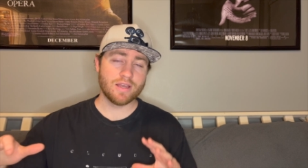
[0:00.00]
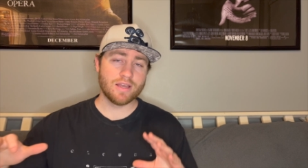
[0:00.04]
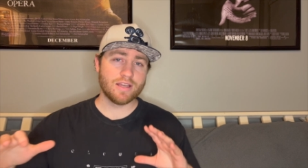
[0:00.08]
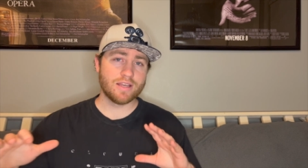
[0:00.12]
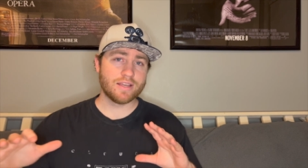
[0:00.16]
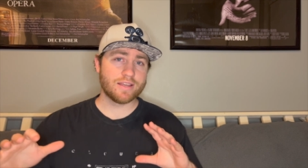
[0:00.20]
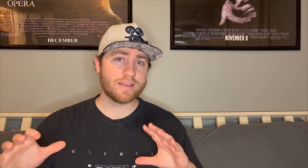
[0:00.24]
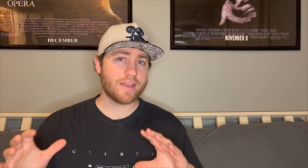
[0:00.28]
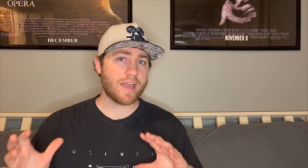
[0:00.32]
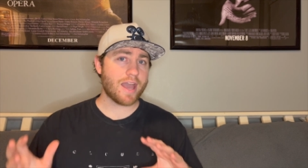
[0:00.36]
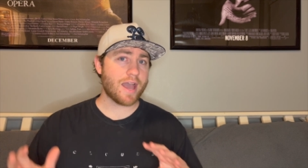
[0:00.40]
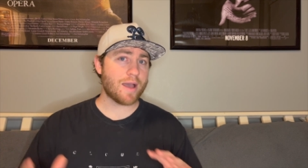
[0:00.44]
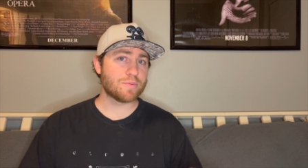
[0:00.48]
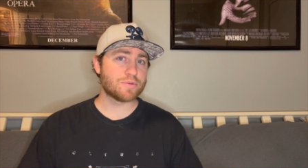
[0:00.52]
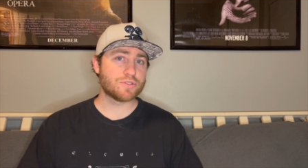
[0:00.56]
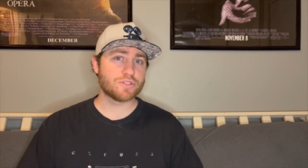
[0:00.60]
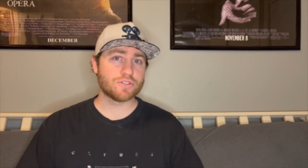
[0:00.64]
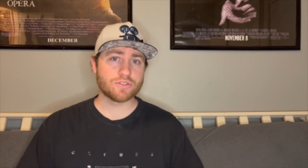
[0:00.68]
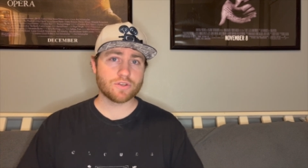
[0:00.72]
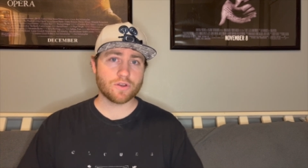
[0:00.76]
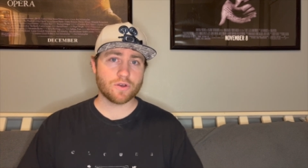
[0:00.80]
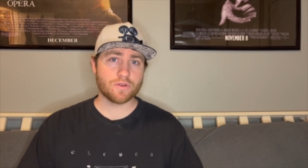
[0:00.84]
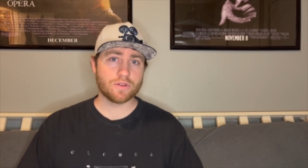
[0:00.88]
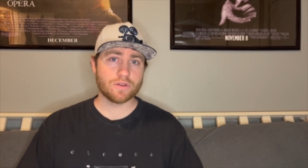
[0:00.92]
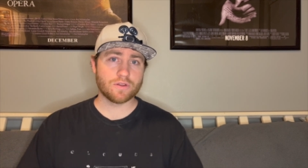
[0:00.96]
captures
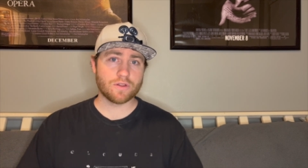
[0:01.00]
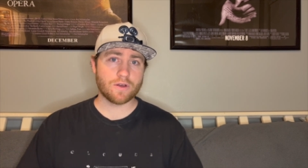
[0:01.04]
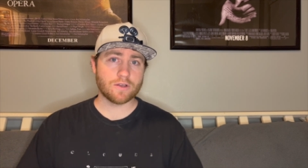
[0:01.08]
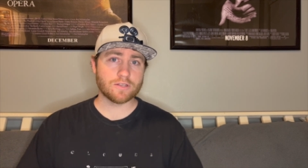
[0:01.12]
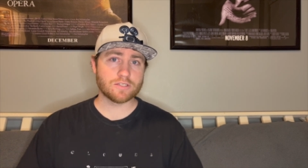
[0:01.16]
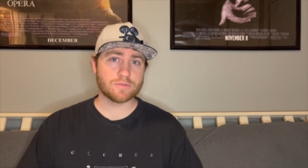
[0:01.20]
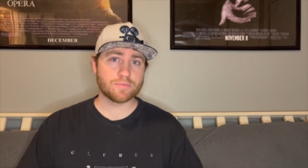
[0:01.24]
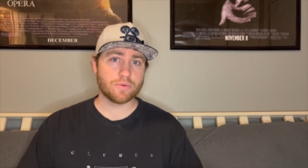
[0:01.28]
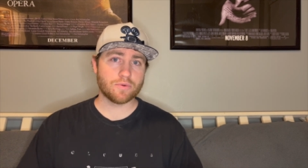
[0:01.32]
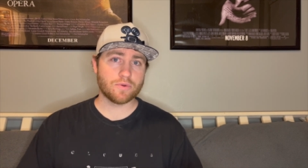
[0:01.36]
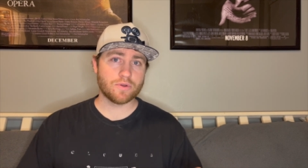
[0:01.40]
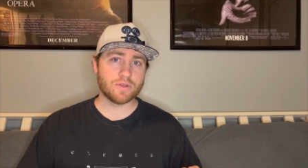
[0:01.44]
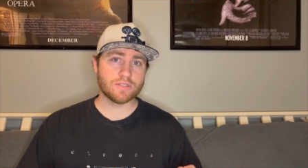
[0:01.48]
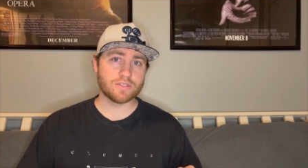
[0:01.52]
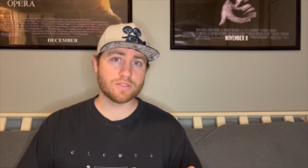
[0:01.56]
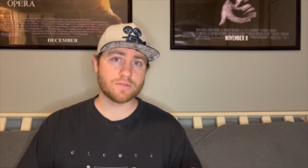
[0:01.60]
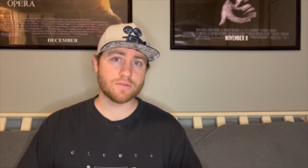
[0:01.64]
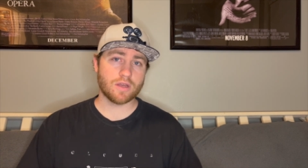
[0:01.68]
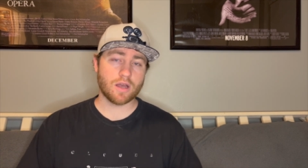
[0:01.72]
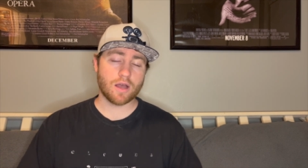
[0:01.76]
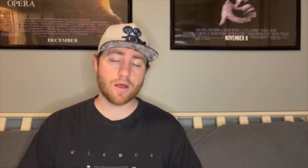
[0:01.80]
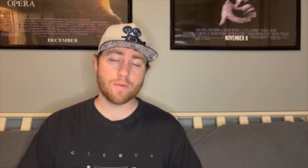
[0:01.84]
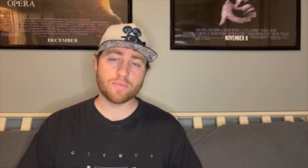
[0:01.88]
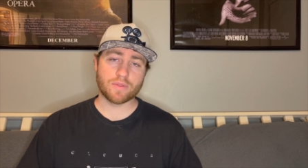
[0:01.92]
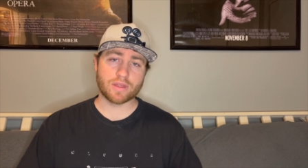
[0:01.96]
all the Lost Boys,
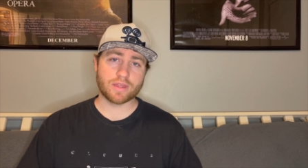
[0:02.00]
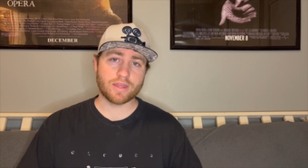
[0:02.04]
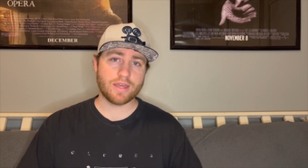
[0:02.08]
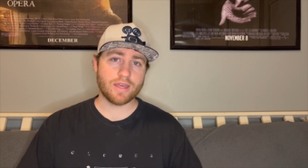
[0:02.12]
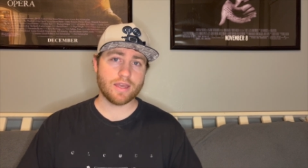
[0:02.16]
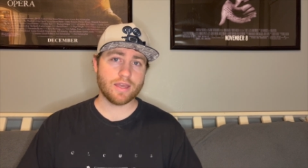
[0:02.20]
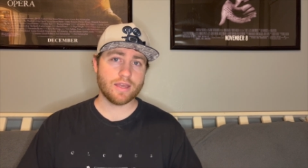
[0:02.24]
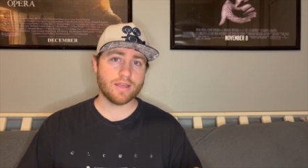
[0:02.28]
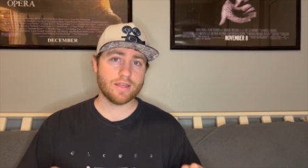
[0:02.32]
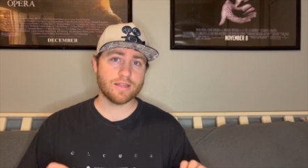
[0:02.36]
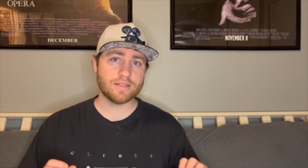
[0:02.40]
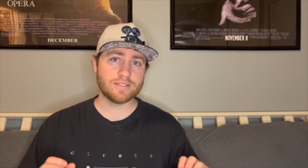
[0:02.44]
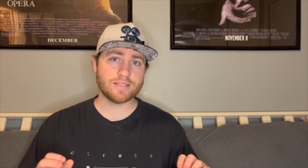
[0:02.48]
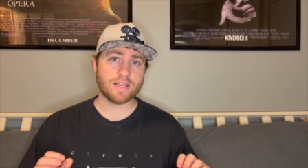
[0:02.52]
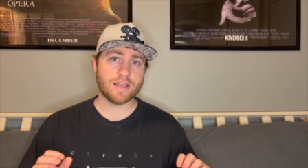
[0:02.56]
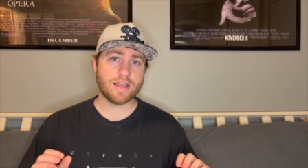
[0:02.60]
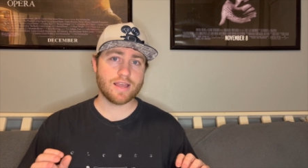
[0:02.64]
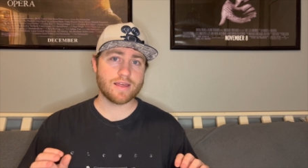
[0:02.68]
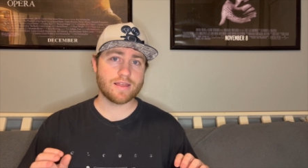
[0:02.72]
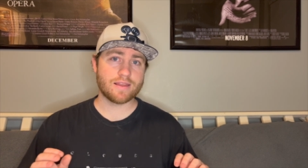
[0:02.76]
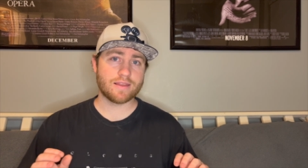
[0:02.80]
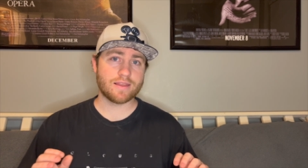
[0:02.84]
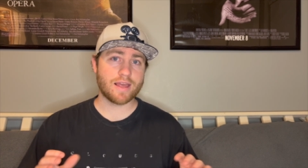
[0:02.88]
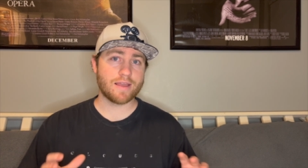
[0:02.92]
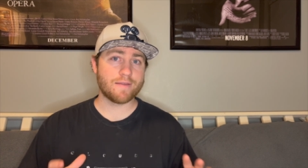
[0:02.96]
um, the kids,
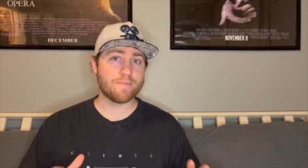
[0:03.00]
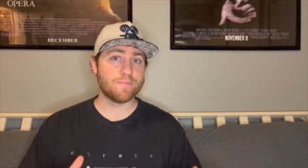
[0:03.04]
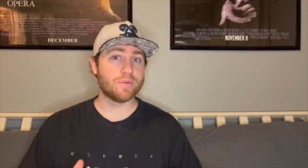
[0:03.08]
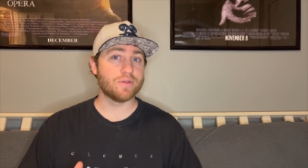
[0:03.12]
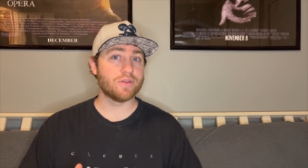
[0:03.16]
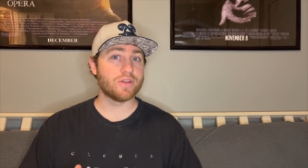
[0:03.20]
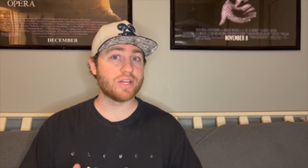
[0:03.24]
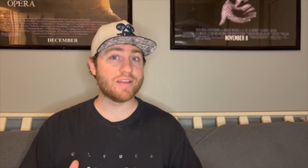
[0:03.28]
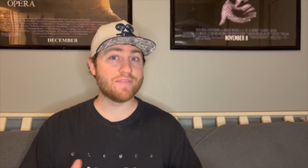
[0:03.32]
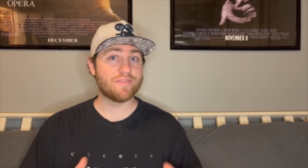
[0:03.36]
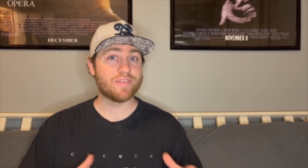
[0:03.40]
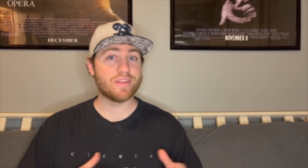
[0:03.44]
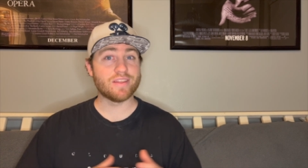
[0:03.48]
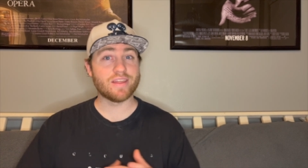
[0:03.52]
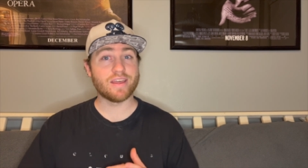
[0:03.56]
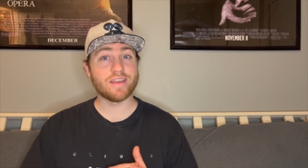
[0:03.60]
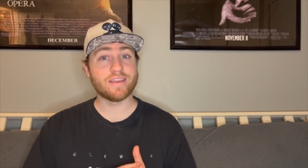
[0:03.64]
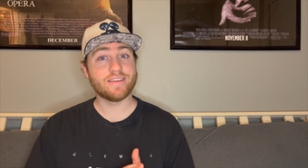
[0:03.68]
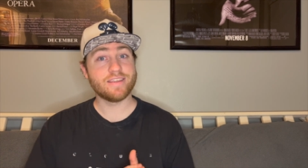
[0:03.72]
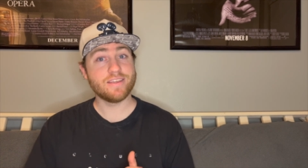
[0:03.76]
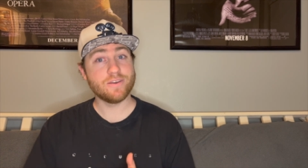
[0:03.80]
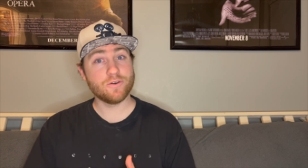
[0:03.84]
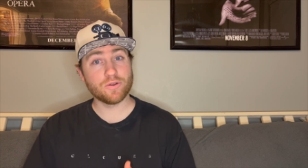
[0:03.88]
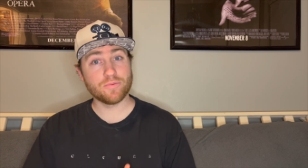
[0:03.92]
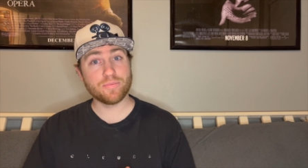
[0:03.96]
and they believe that they
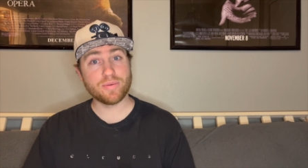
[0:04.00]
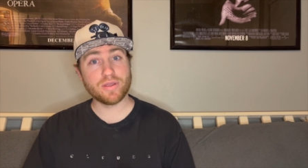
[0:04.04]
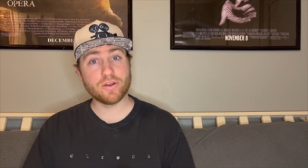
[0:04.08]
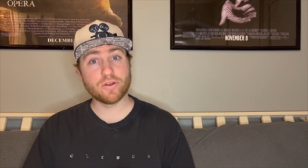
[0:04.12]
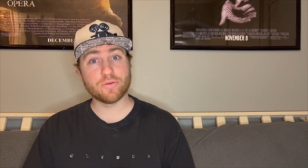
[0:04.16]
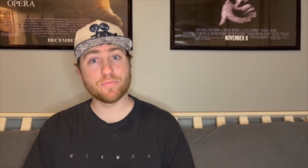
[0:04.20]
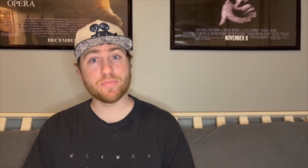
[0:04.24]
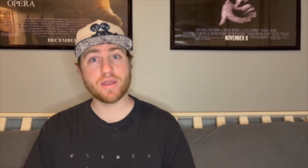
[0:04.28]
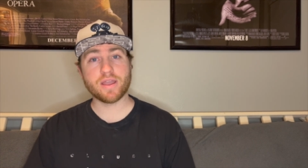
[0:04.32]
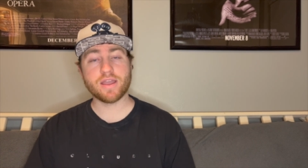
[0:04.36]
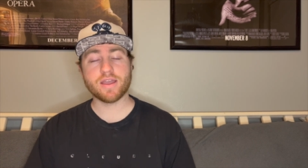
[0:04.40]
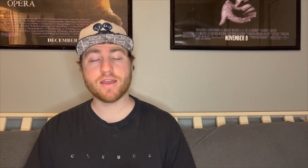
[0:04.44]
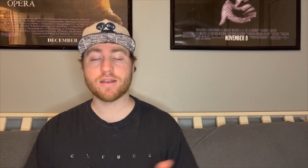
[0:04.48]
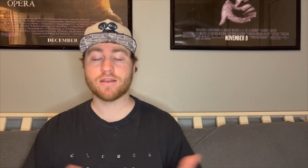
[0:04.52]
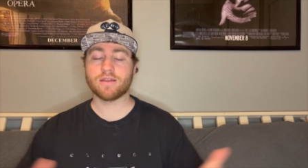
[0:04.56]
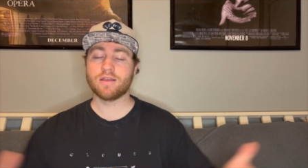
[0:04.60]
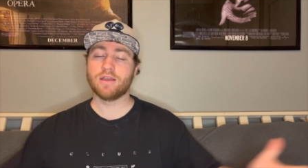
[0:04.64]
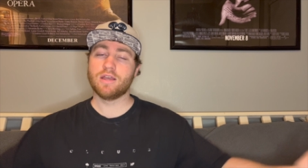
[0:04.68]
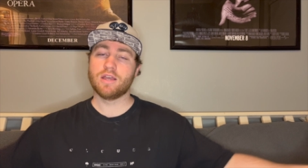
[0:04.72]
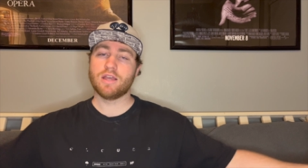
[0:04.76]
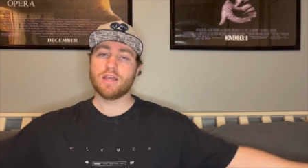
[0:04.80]
killed Peter Pan.